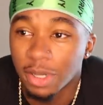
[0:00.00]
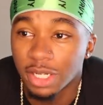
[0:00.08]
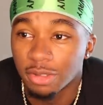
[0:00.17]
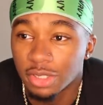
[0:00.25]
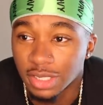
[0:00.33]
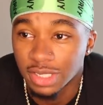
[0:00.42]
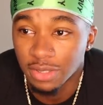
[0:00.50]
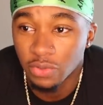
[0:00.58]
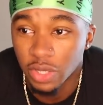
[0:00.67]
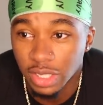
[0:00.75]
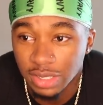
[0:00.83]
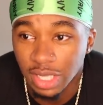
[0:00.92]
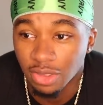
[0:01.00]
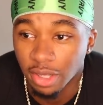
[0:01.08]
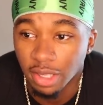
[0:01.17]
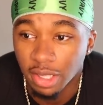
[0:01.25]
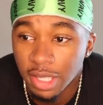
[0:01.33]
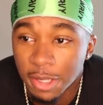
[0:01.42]
I'm about to go to T B S, I
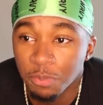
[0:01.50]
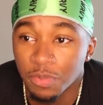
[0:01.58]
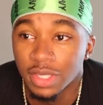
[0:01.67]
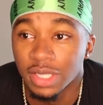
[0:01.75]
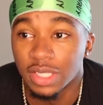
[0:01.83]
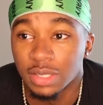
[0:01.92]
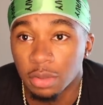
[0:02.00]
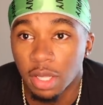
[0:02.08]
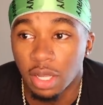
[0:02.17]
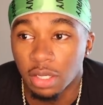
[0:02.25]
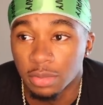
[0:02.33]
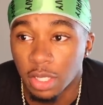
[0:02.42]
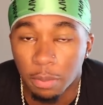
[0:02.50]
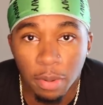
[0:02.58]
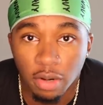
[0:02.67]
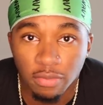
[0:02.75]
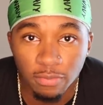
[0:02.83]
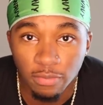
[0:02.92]
think. Get some condoms. I'll
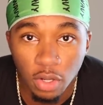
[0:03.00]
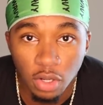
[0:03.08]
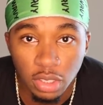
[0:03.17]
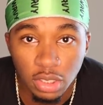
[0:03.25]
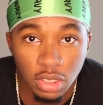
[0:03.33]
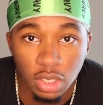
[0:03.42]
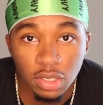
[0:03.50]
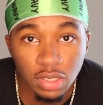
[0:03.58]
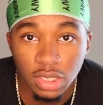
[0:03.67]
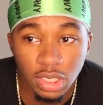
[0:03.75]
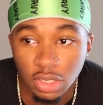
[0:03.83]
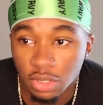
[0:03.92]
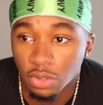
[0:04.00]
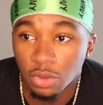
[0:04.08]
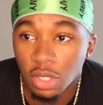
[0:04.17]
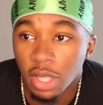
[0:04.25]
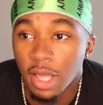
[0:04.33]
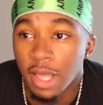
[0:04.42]
probably vlog it so y'all can see it too.
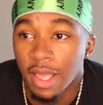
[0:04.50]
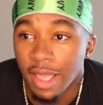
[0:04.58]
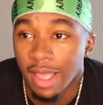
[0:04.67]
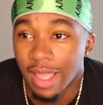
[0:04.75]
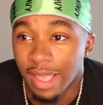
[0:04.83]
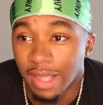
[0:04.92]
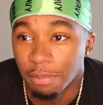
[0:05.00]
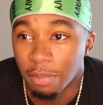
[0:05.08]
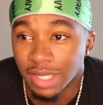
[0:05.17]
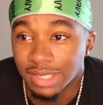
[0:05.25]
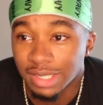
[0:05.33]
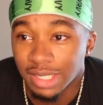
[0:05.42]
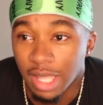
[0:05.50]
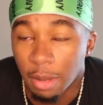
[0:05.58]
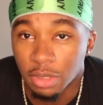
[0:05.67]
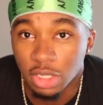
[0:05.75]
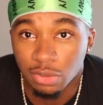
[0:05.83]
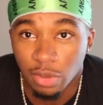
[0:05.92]
And basically, I'm
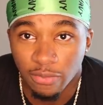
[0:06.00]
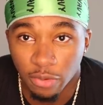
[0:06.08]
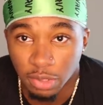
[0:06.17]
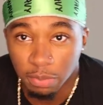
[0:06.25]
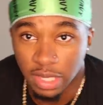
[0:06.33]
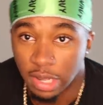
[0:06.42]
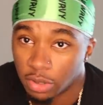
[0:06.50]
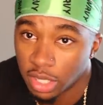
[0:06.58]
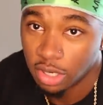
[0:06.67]
going to just wait for it to be out